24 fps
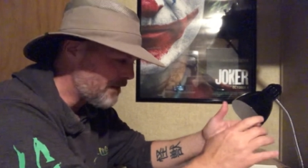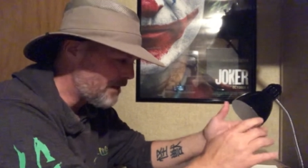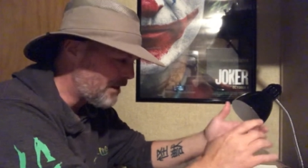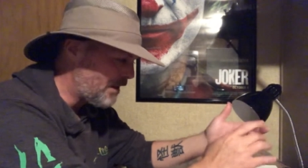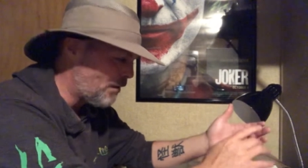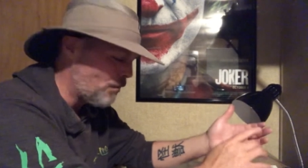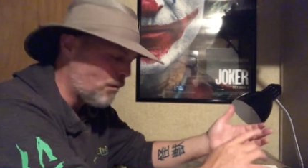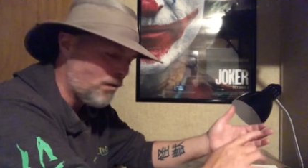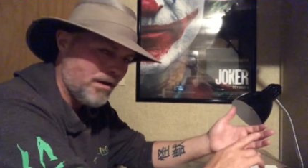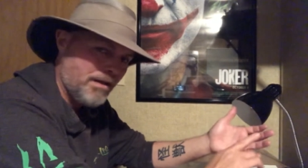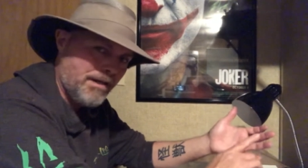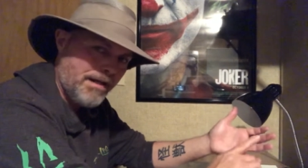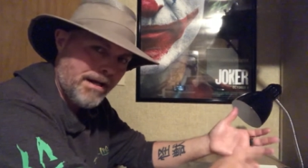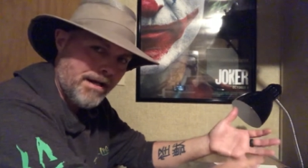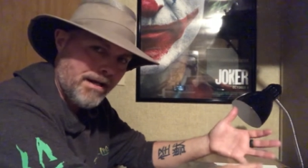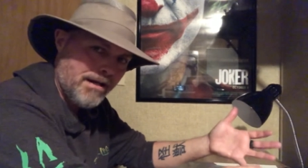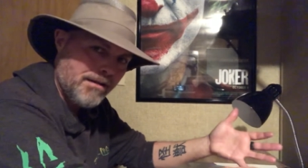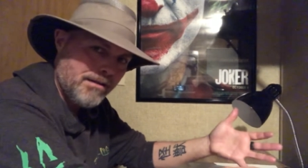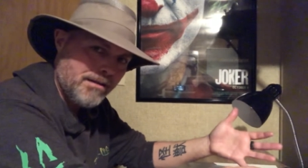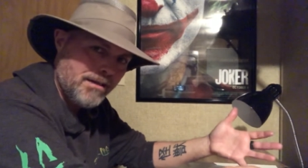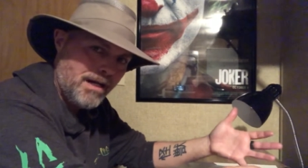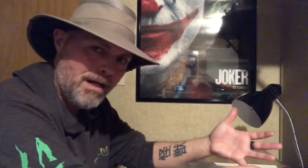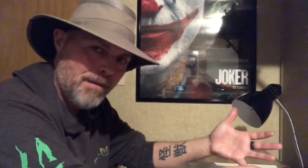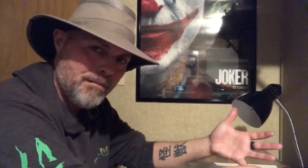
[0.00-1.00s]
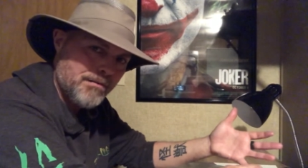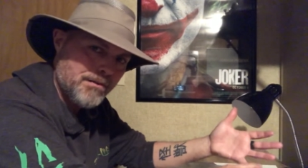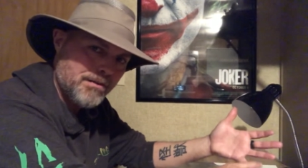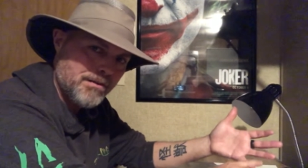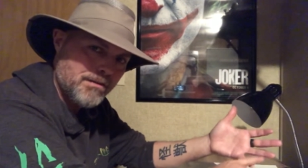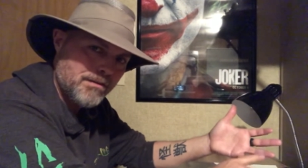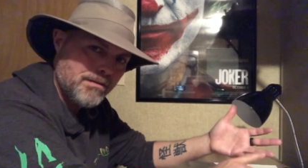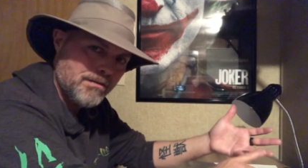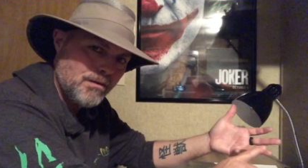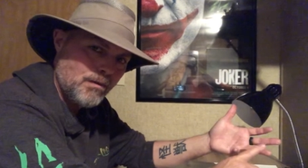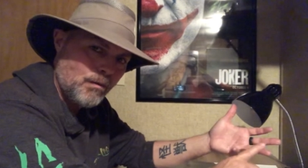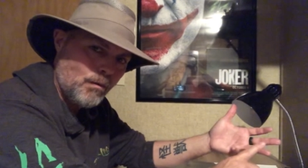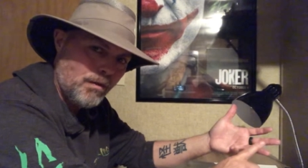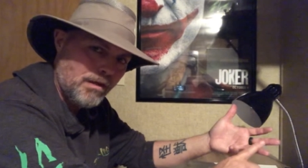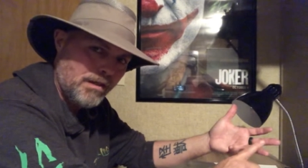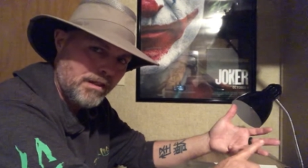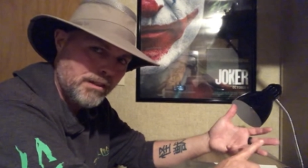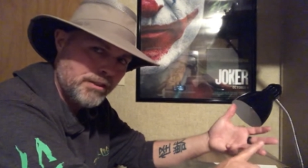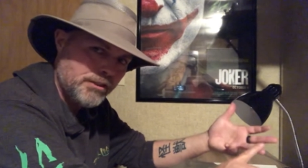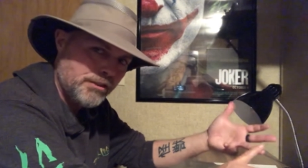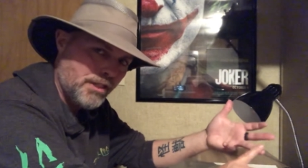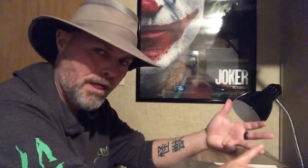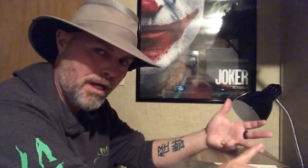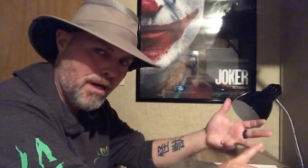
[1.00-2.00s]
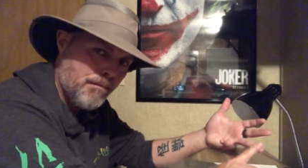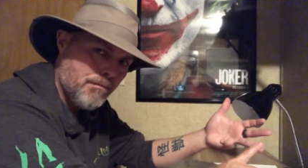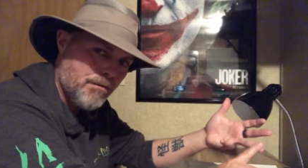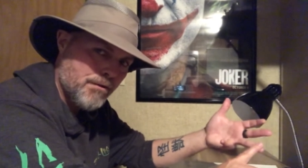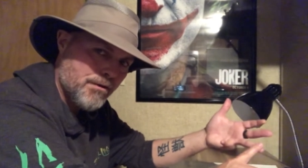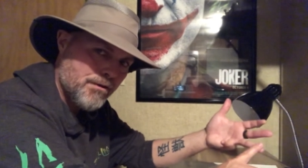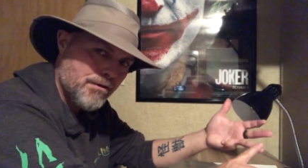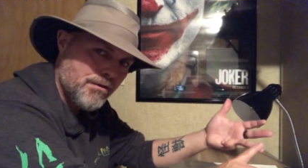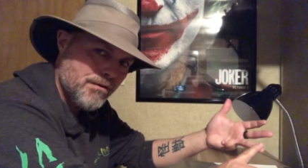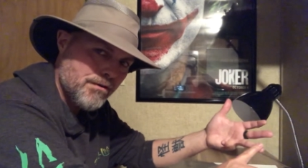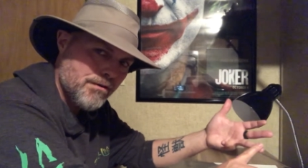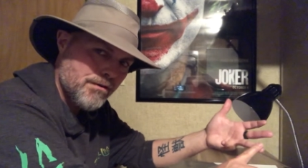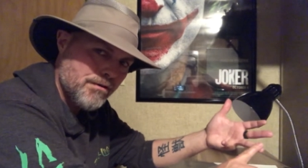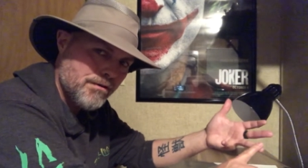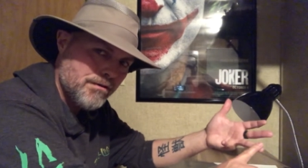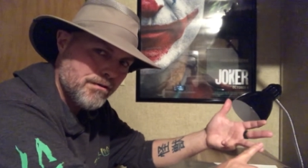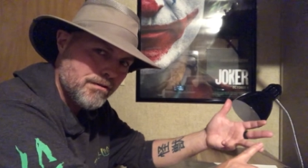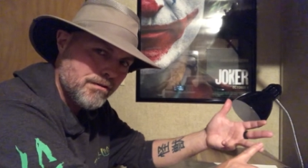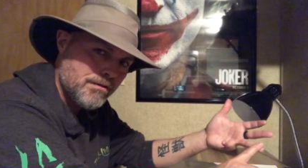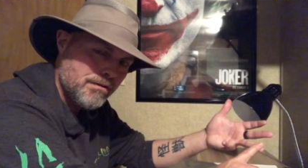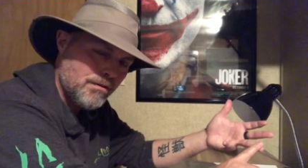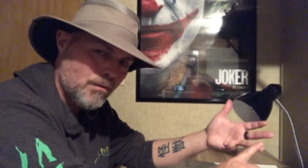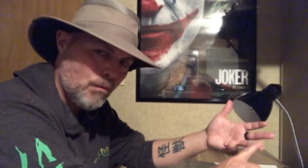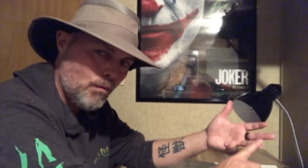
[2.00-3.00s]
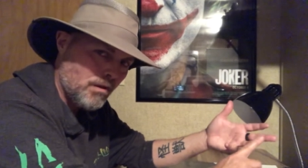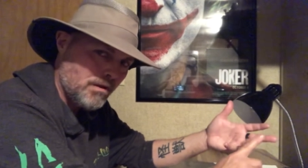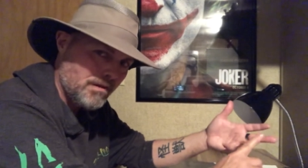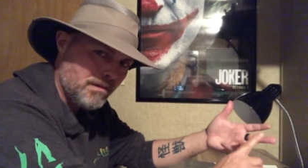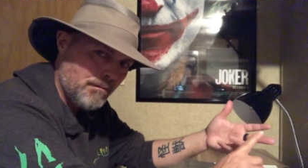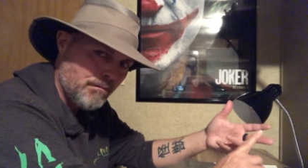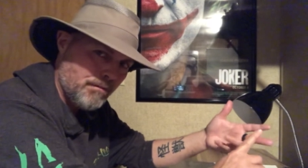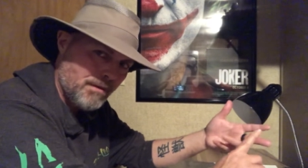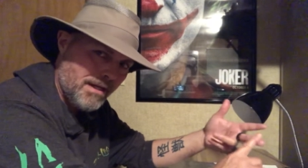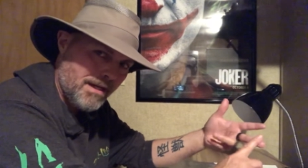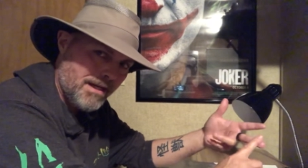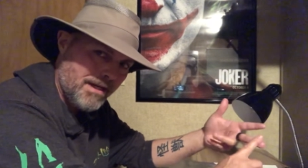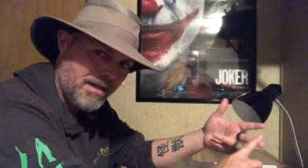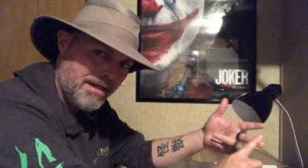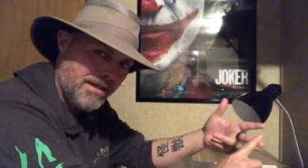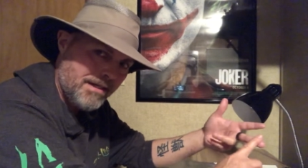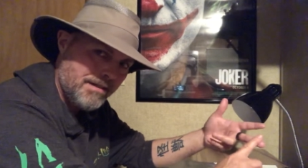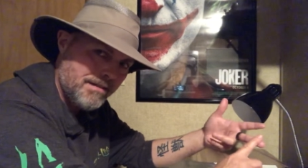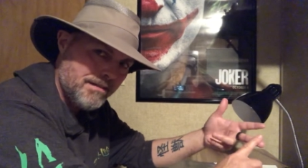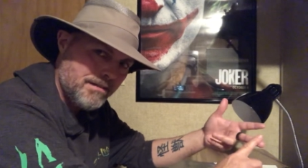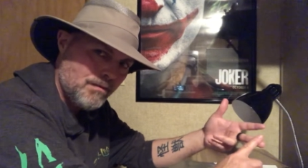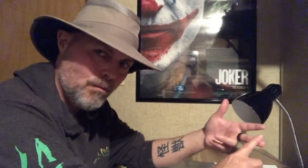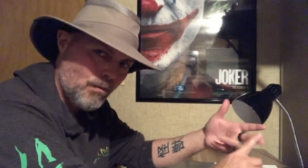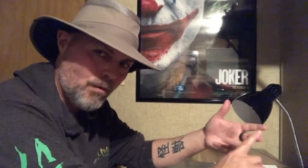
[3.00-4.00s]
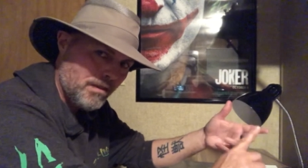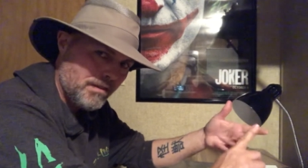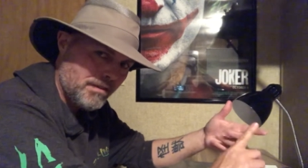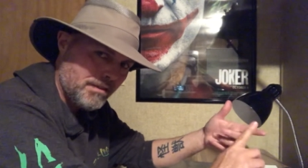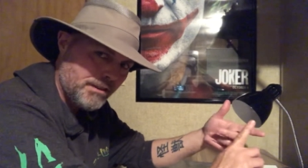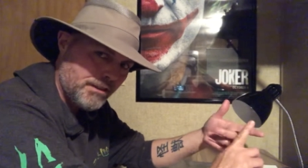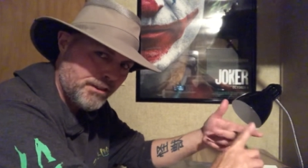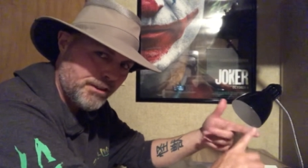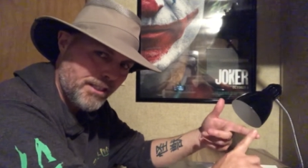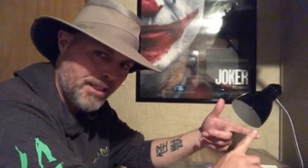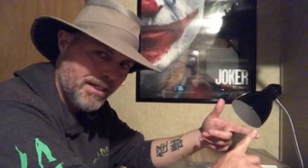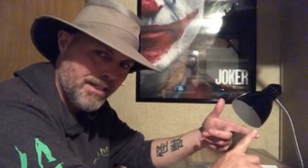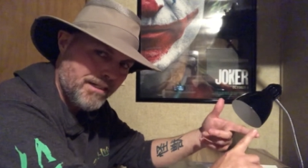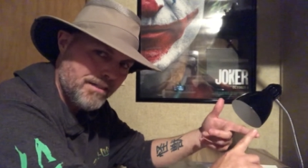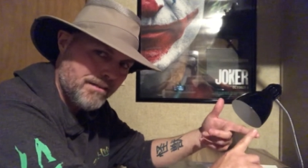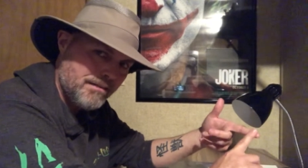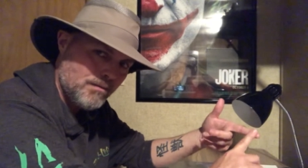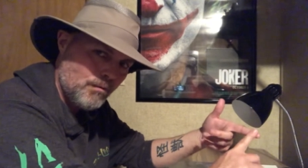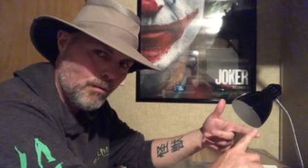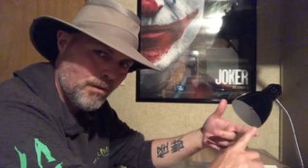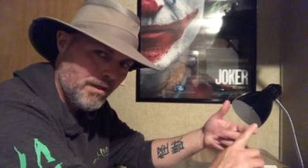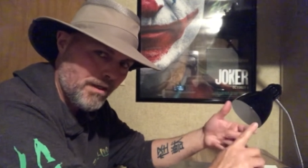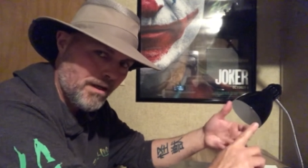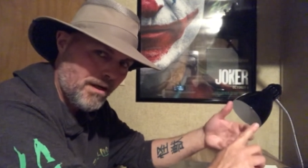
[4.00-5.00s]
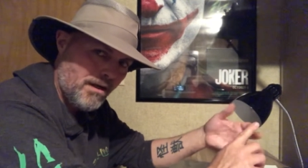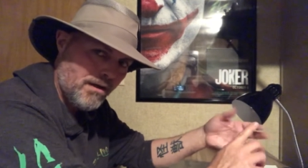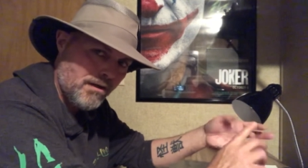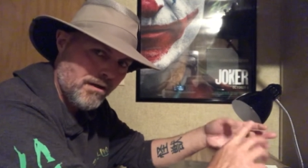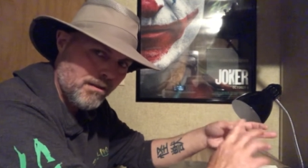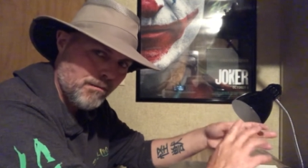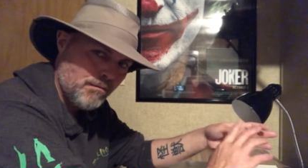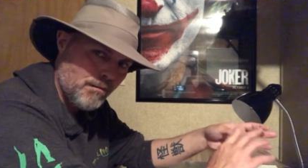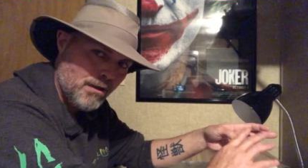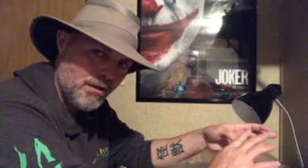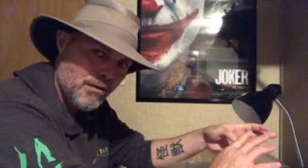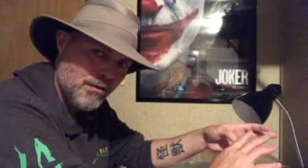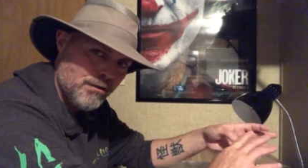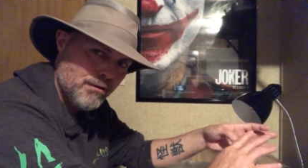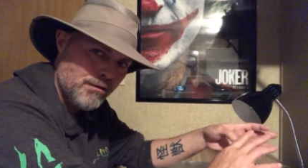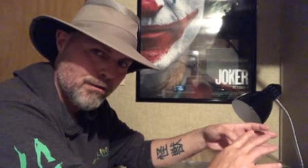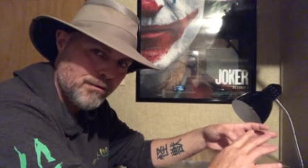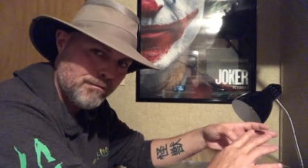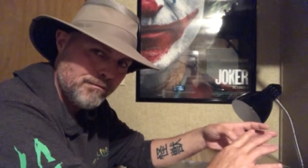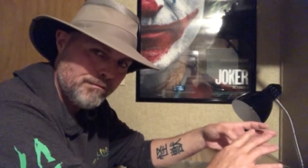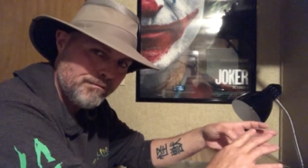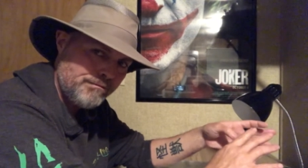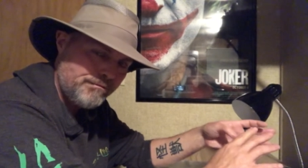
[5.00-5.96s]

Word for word: It wasn't a helicopter, it wasn't a chopper, it wasn't a plane, it wasn't a jet, it wasn't a hot air balloon.